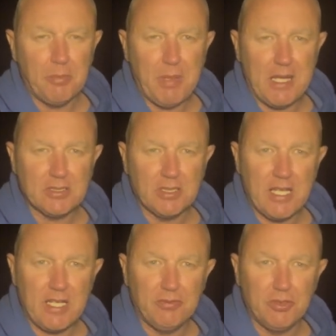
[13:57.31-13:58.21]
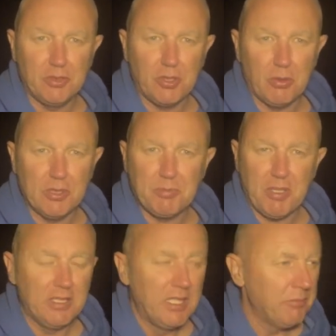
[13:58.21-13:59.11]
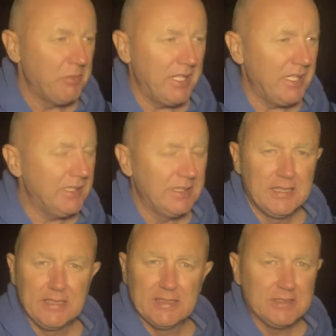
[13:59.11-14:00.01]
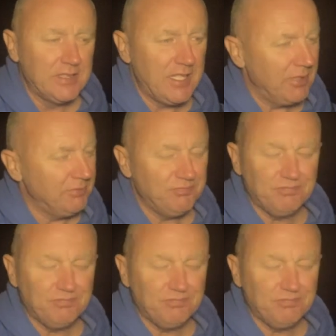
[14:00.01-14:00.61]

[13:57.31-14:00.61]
bass and that, a few shoalies. But me, no,